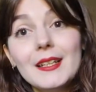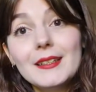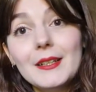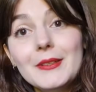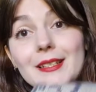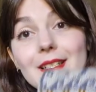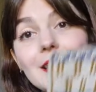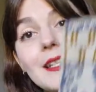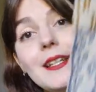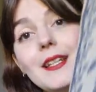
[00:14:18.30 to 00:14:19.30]
there it
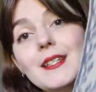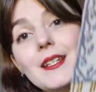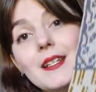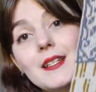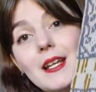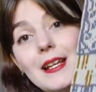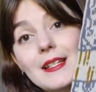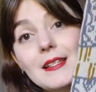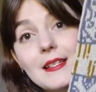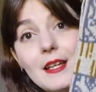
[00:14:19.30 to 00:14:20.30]
is. This is
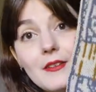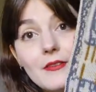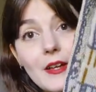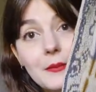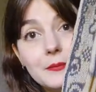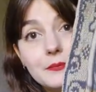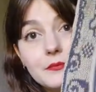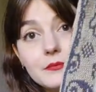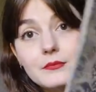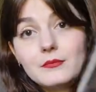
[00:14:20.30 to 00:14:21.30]
Sypha.
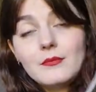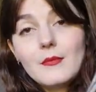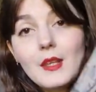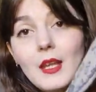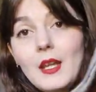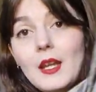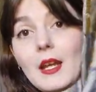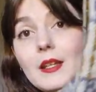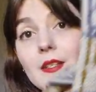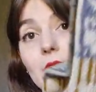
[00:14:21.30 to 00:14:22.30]

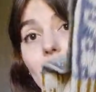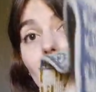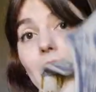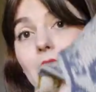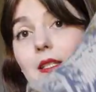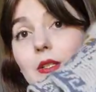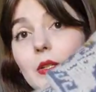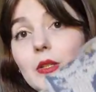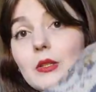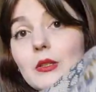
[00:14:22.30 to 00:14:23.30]
And so it's
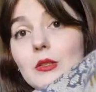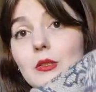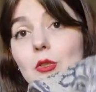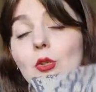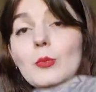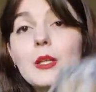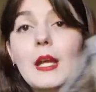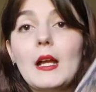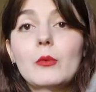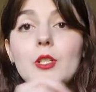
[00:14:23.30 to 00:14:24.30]
a tube
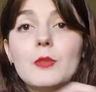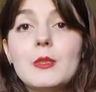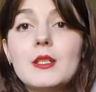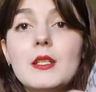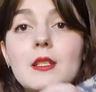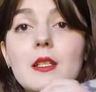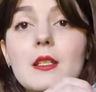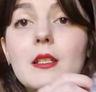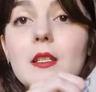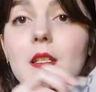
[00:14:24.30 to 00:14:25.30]
cowl, which means it's
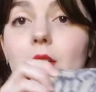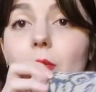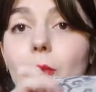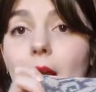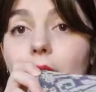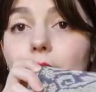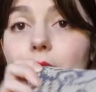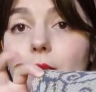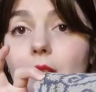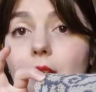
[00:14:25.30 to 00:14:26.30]
knitted in the round,
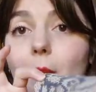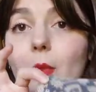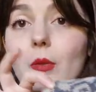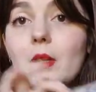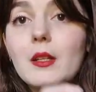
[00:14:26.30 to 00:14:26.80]
so it's double